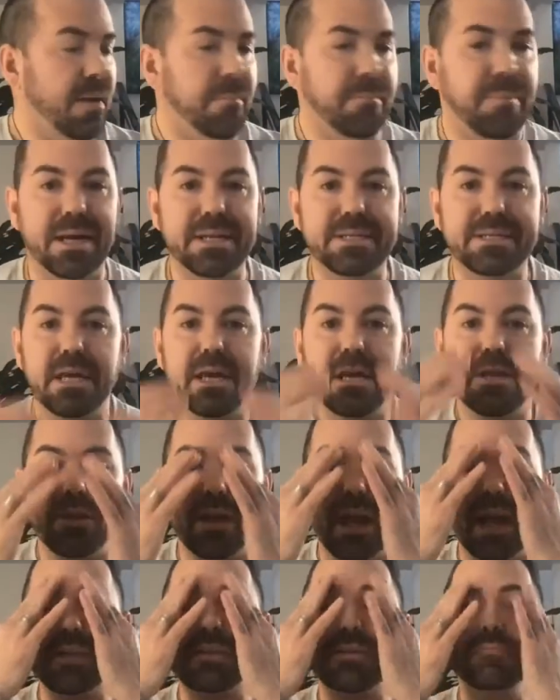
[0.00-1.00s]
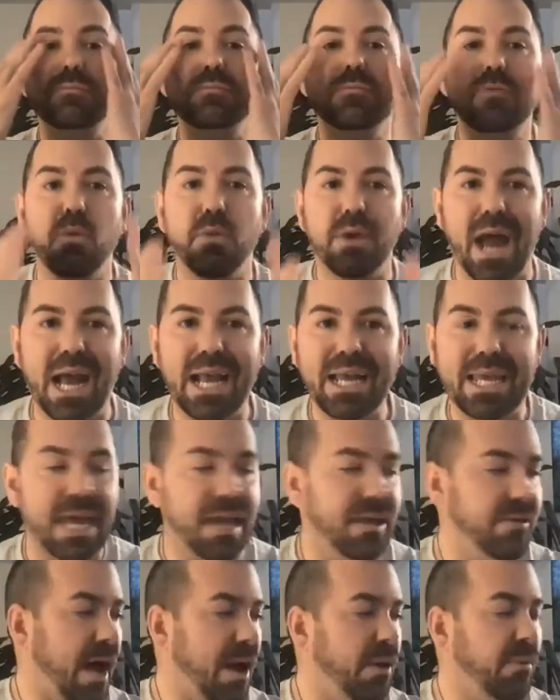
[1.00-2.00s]
But you guys, when I
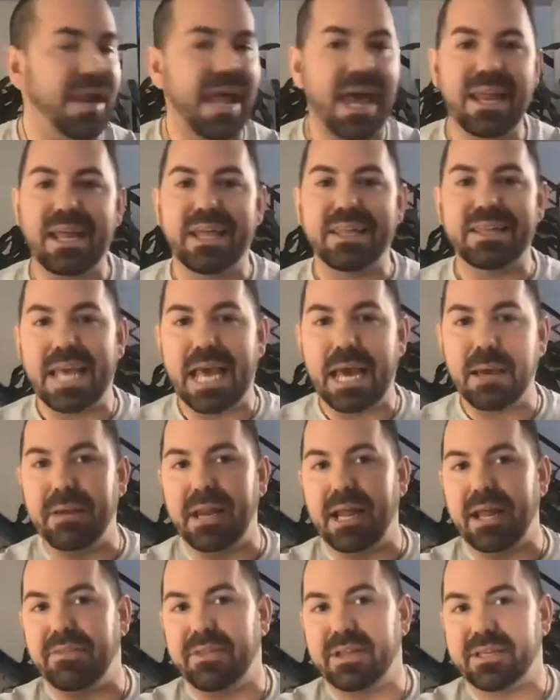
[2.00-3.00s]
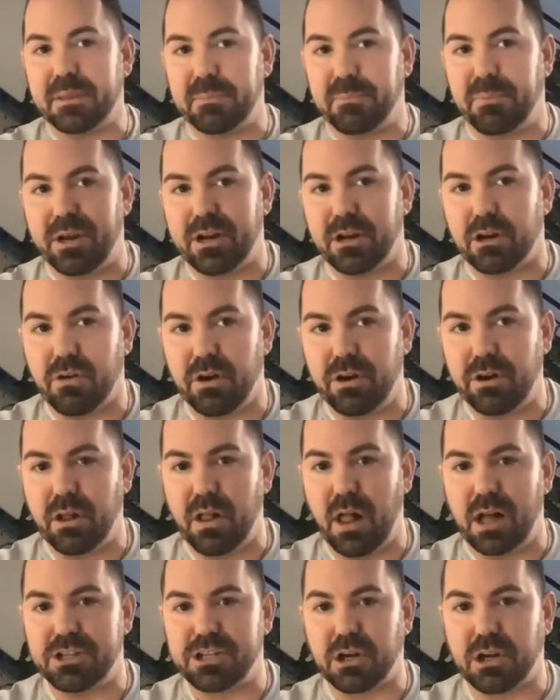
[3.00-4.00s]
went ahead and laminated this and put in
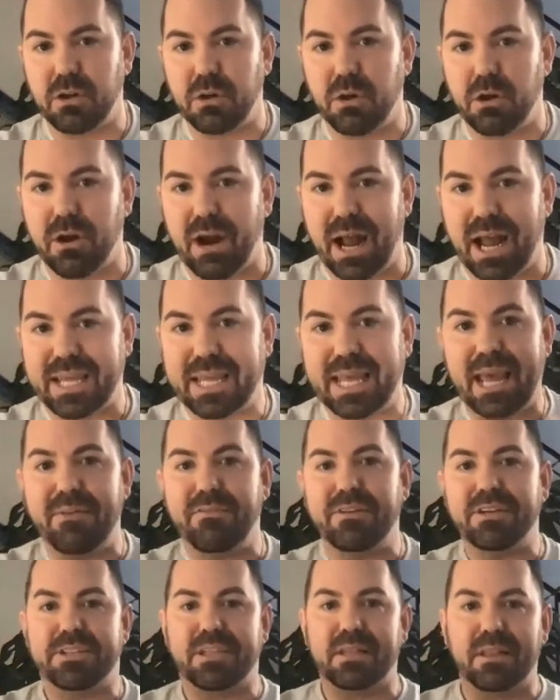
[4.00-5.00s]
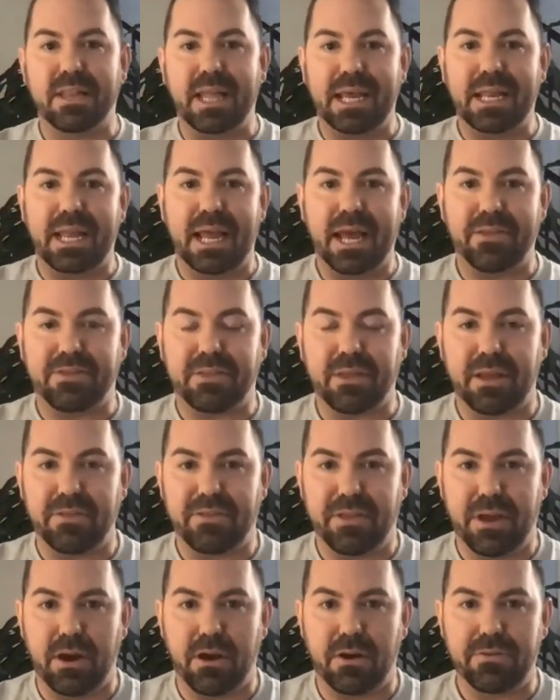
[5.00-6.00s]
chronological order. I gave this to the lady at
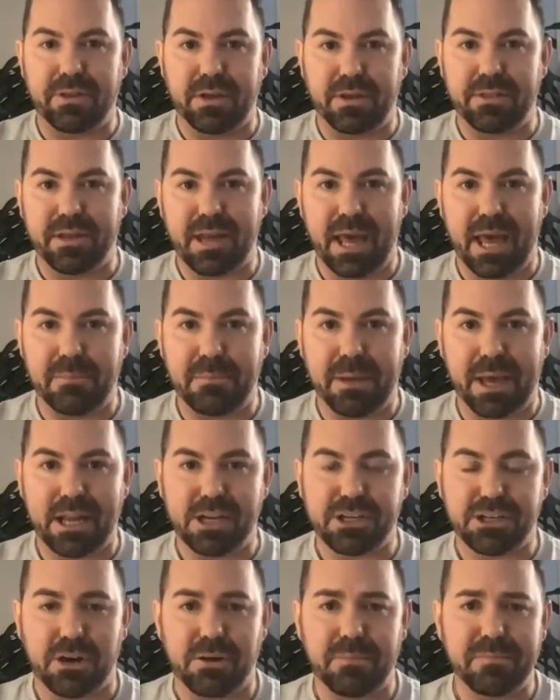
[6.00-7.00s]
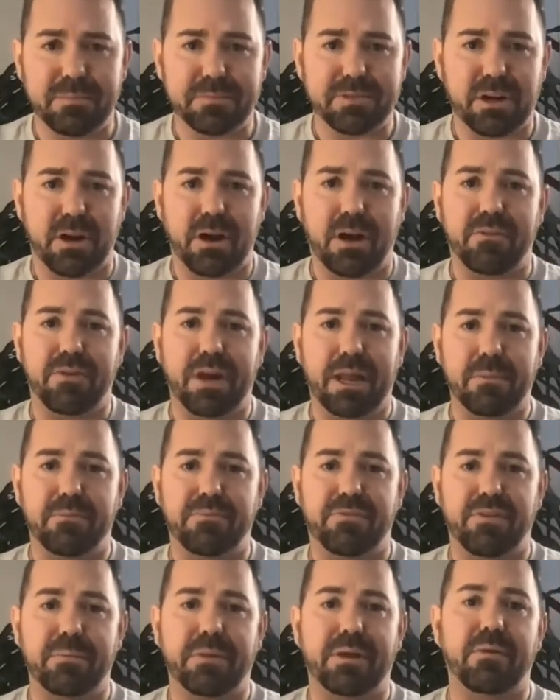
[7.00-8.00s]
the head manager. Sorry, I don't have her name
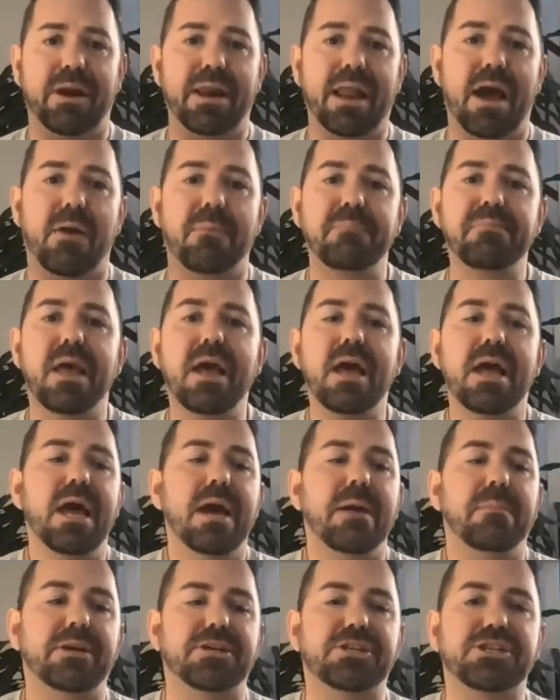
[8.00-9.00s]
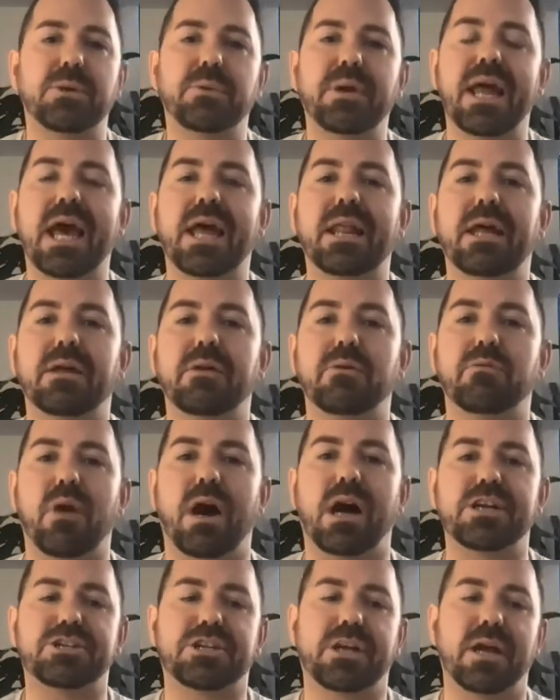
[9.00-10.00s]
from you right now. But she went ahead and
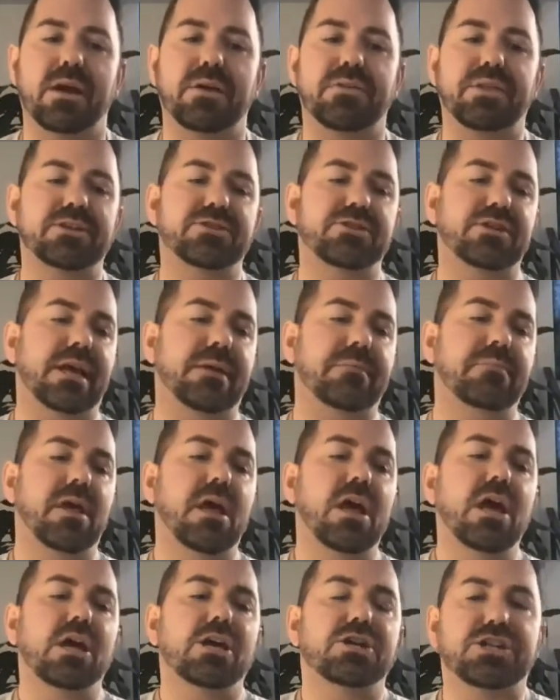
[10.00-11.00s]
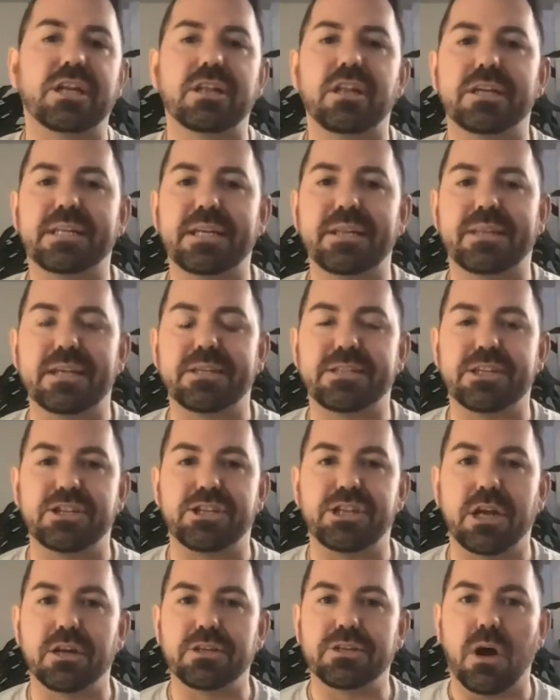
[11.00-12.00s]
Rashka, I think is her name. She looked at this and
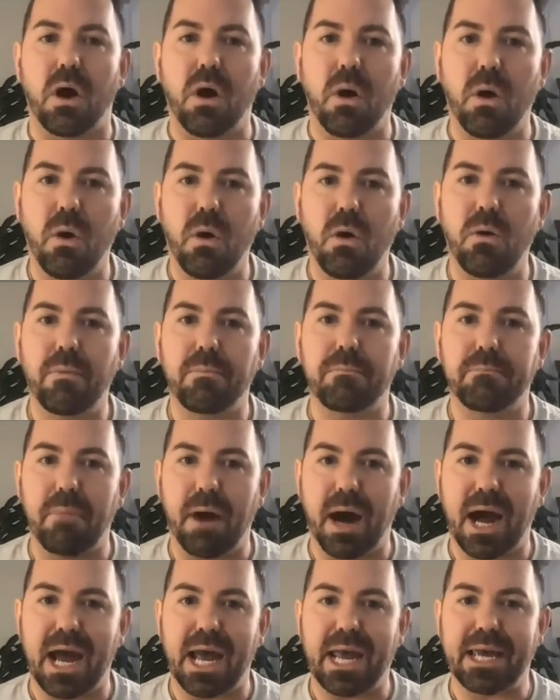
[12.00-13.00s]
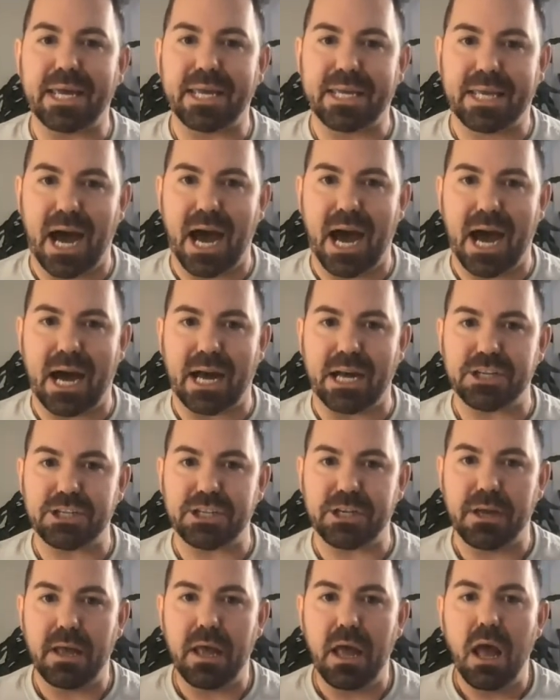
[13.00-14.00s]
she goes, "Oh my
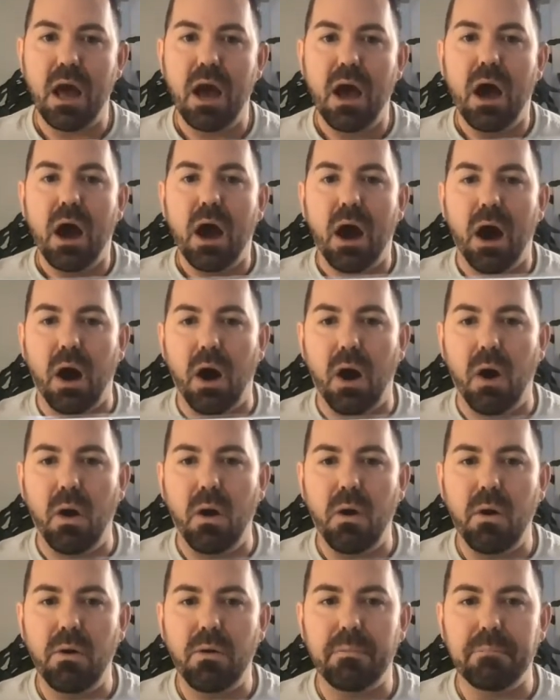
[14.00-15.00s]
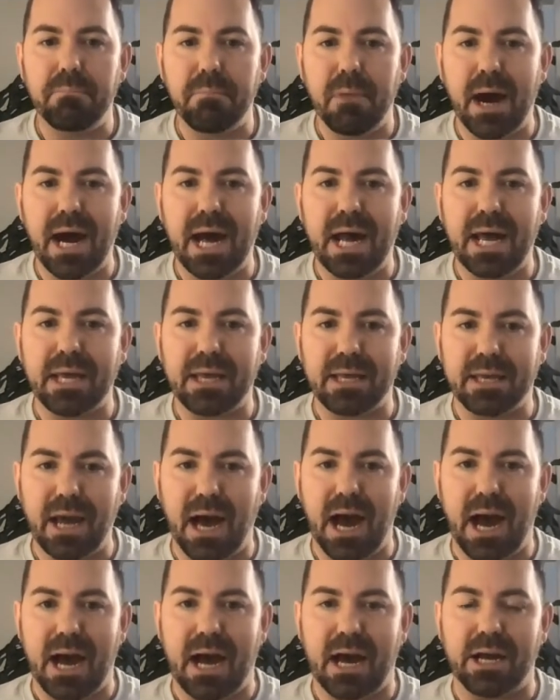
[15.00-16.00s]
gosh. Oh my
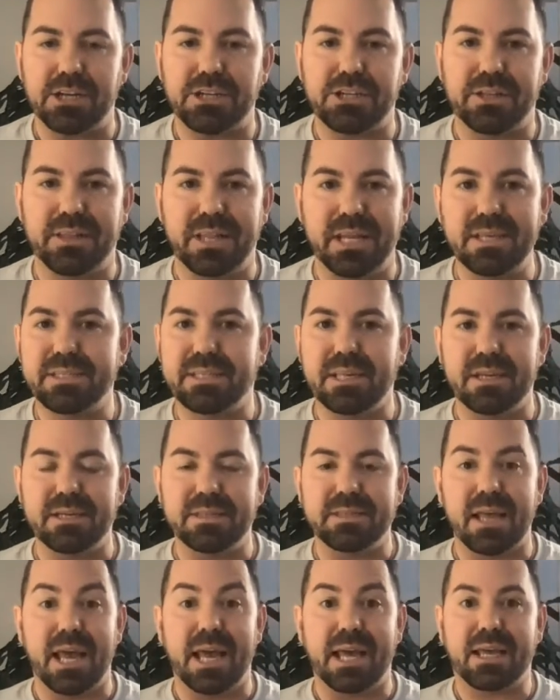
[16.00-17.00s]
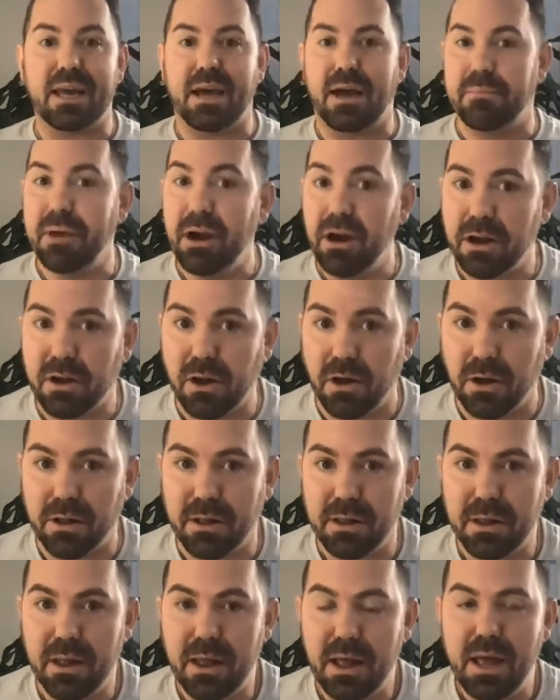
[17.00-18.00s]
gosh. This is like a miracle."
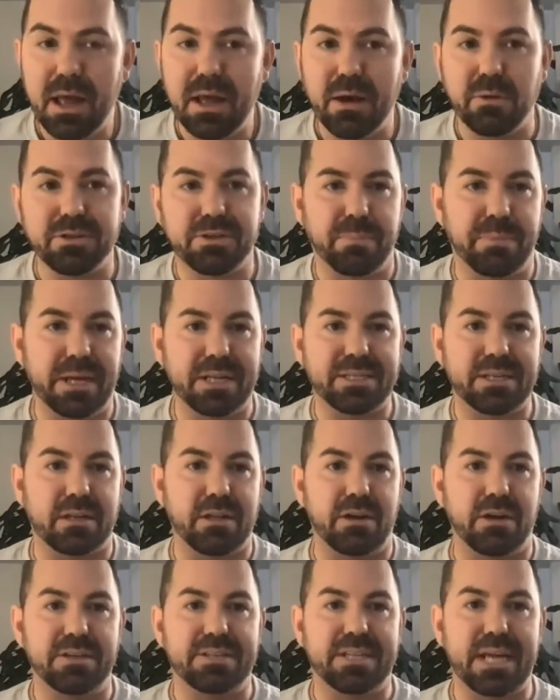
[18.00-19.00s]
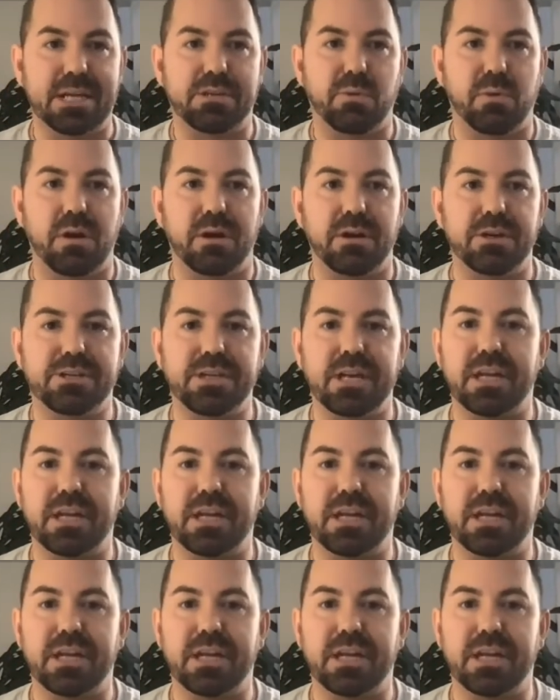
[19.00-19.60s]
It was basically her exact words.